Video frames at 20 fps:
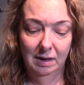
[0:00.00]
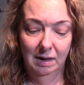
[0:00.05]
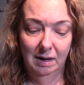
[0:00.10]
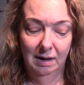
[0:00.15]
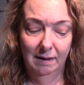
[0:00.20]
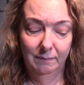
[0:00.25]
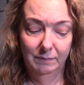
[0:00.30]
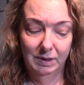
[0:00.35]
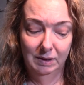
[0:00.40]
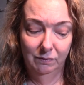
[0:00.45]

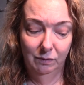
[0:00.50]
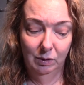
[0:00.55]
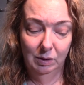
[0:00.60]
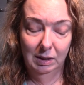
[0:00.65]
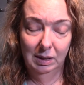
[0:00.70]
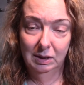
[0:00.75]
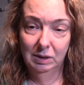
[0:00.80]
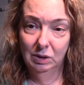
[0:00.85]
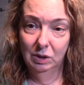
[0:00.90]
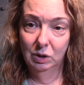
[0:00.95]
um, different
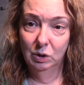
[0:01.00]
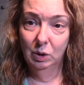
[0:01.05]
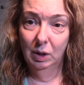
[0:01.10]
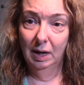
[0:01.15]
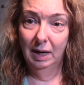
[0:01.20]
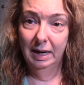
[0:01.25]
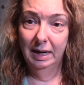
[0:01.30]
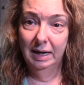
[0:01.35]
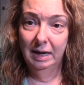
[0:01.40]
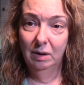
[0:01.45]
things to
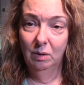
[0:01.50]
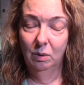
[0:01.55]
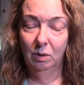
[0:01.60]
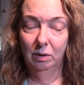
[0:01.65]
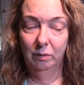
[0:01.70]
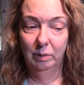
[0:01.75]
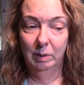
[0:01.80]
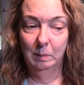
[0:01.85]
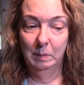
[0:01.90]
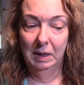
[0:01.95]
try
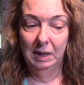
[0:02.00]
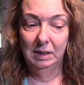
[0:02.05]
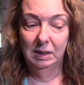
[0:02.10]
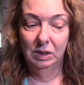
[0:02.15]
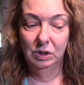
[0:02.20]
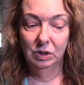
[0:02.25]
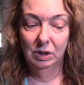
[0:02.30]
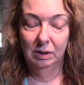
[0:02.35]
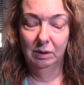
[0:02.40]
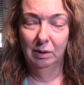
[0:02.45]
or remind
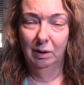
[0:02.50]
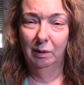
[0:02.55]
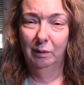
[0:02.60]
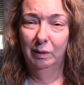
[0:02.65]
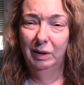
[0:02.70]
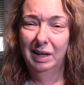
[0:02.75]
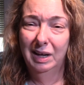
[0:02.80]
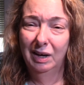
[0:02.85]
each other, oh,